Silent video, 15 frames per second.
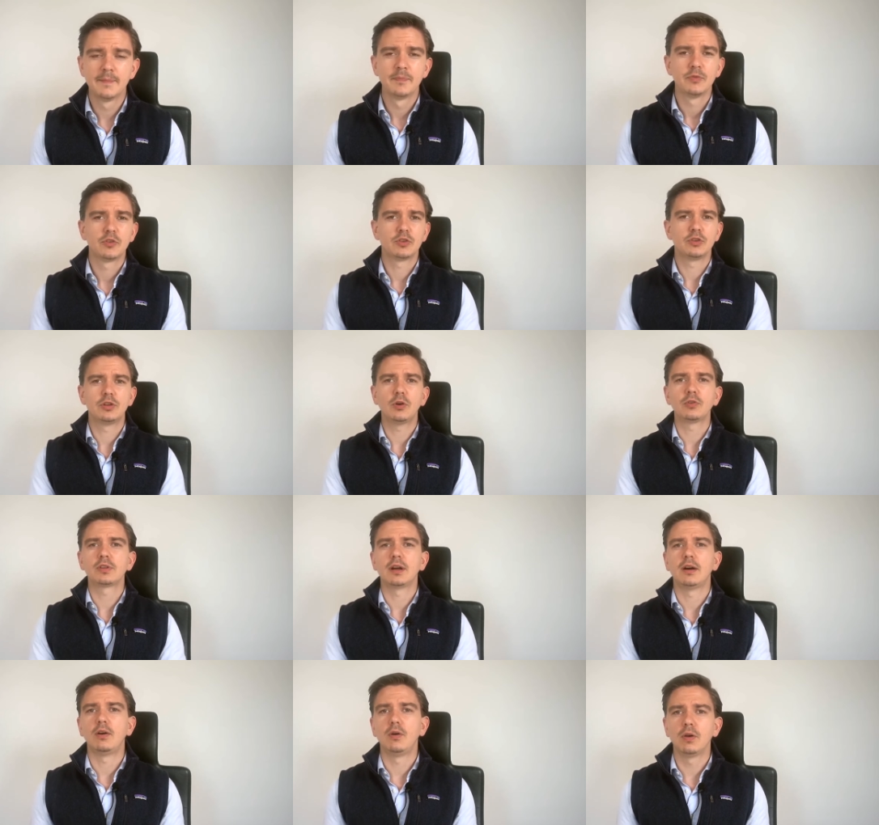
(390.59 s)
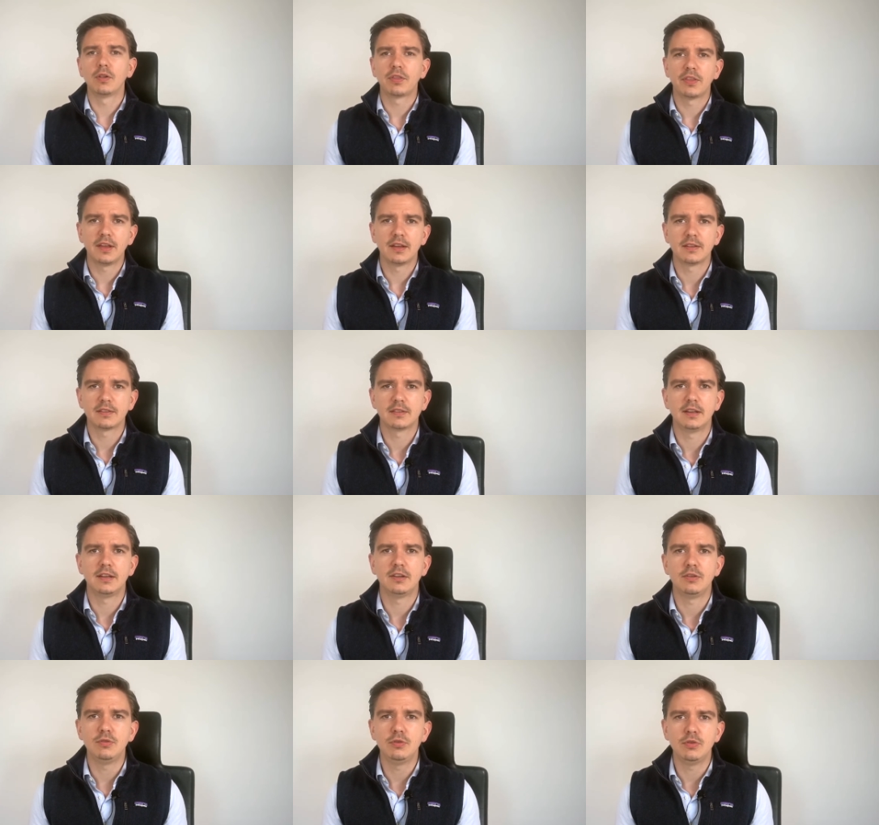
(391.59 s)
So those are all things that
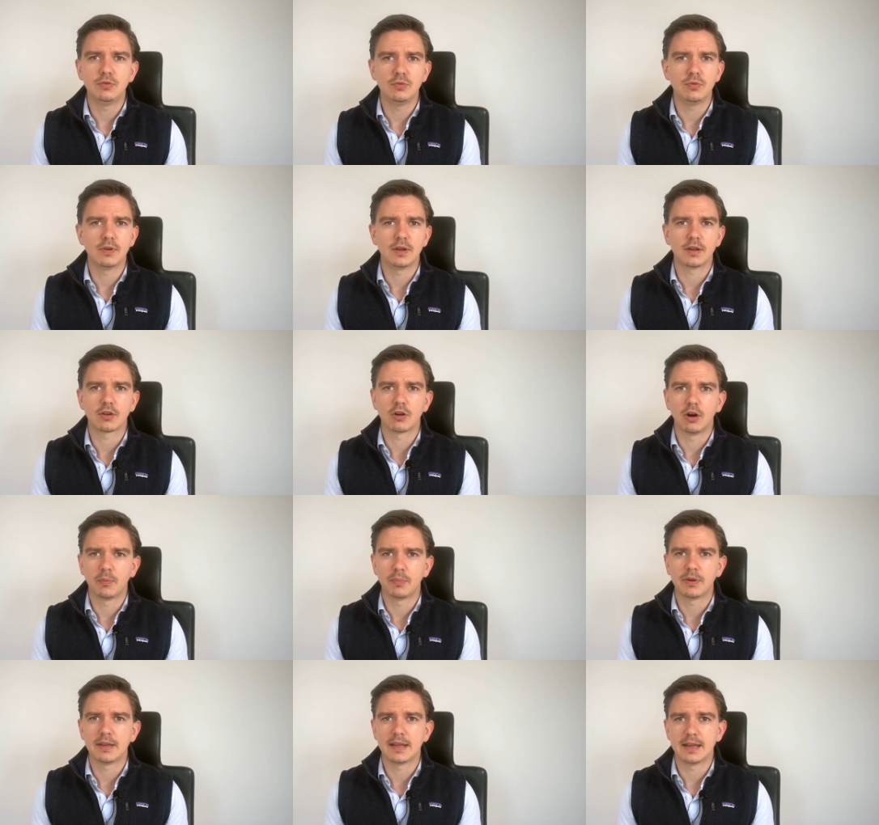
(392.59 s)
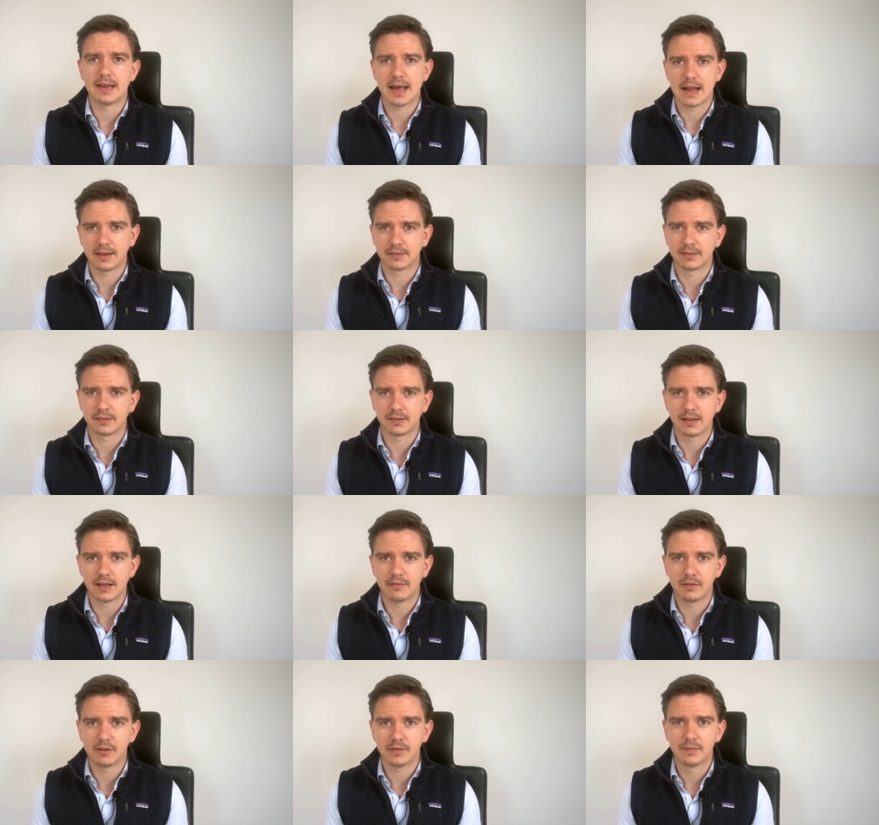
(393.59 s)
you do in a company analysis level.